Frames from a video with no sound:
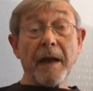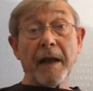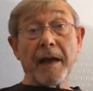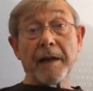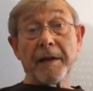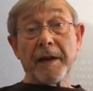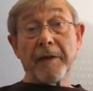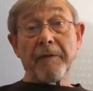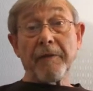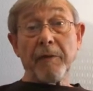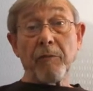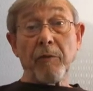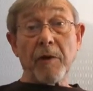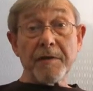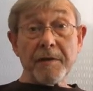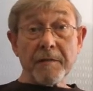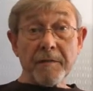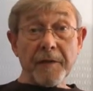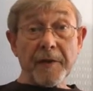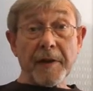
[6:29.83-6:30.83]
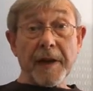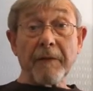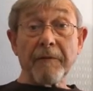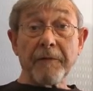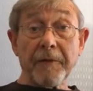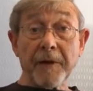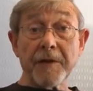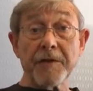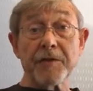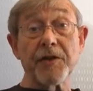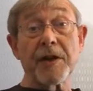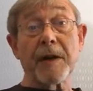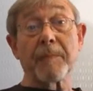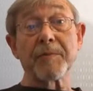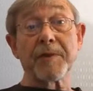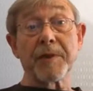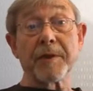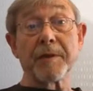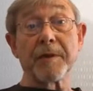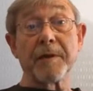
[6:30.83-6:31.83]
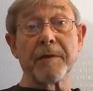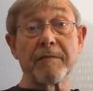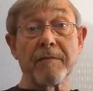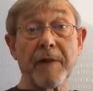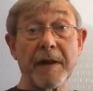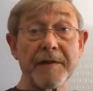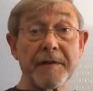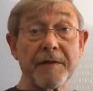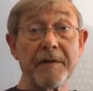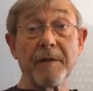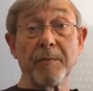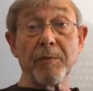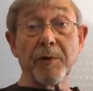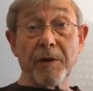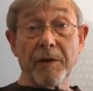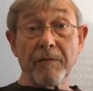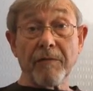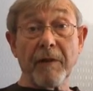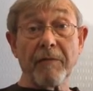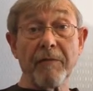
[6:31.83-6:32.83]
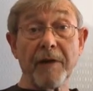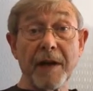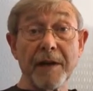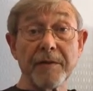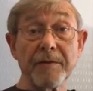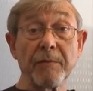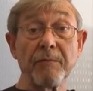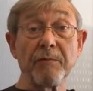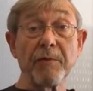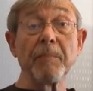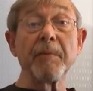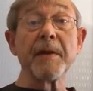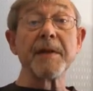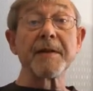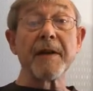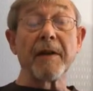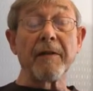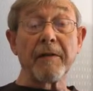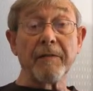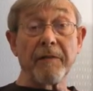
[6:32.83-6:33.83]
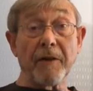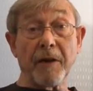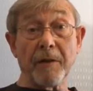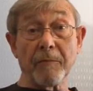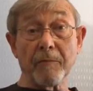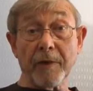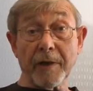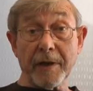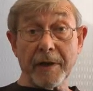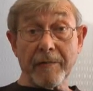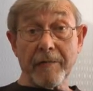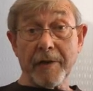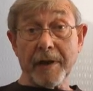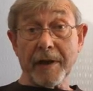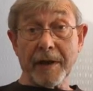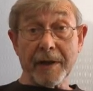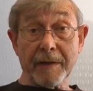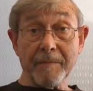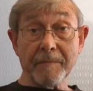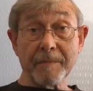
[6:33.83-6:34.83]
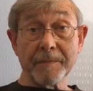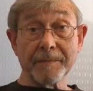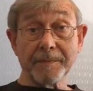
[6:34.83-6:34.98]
And if it wasn't for that first chapter, the rest of the book of Revelation would be terrifying, wouldn't it, really?